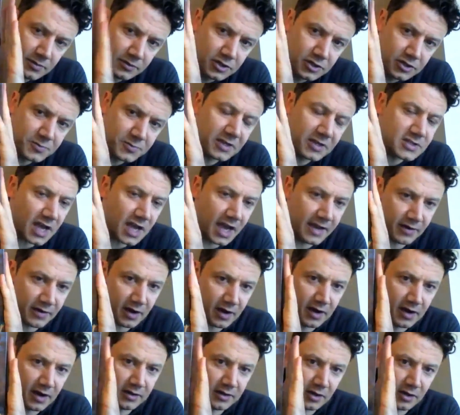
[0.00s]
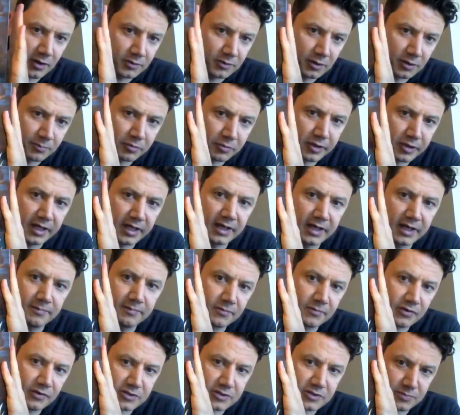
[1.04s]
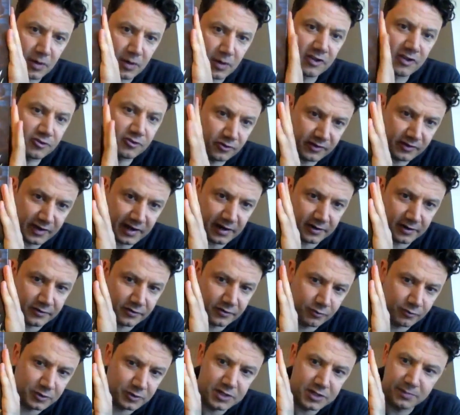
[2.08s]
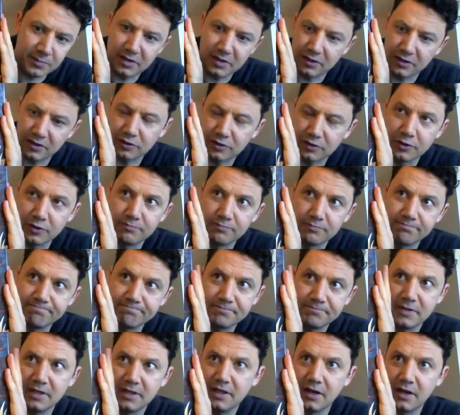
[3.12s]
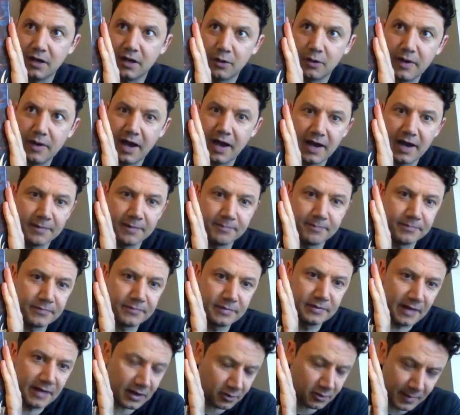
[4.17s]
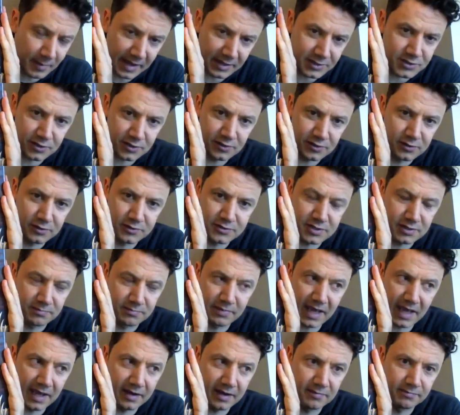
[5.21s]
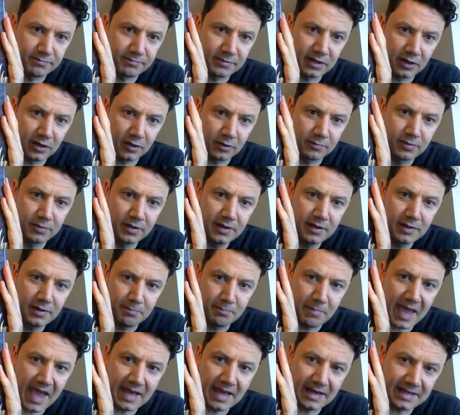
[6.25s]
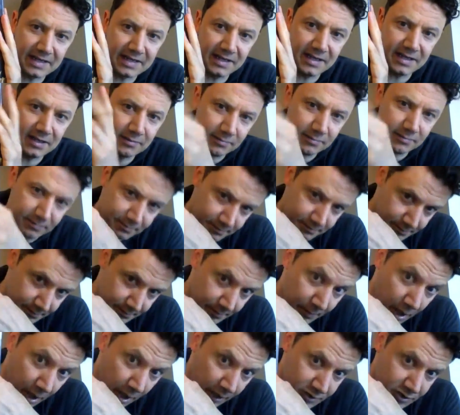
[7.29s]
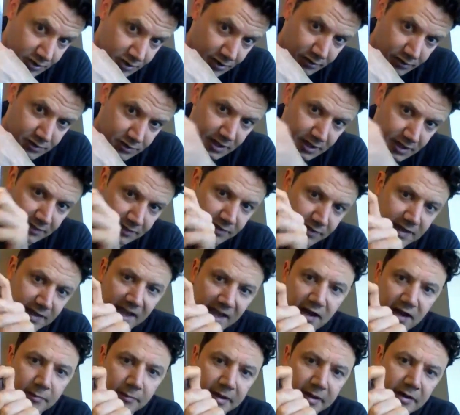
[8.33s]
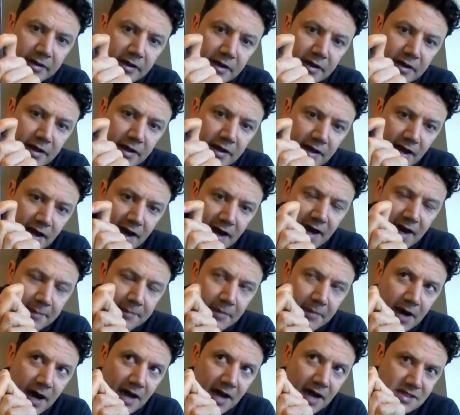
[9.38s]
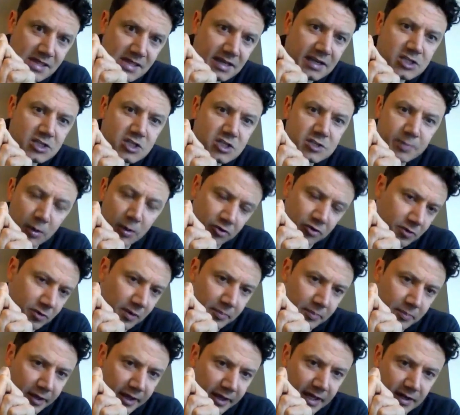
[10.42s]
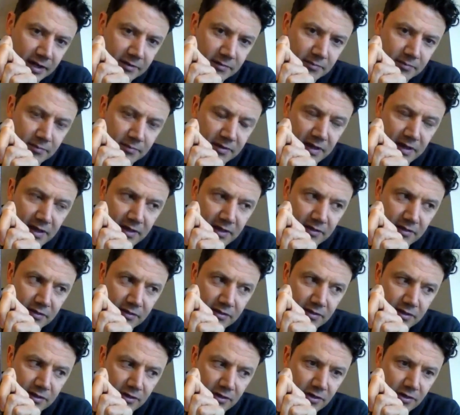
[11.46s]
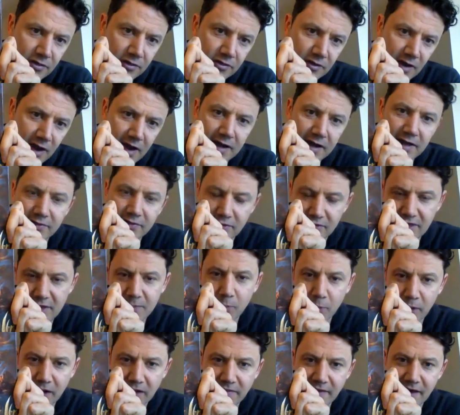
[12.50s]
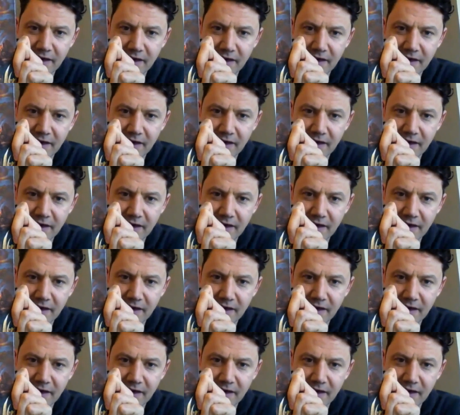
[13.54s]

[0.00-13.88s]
just because you know, you're playing such monstrous characters, which can include, you know, necromancers and you know, man-eating monsters like the Gatormen. I think it's supposed to be played in the same way that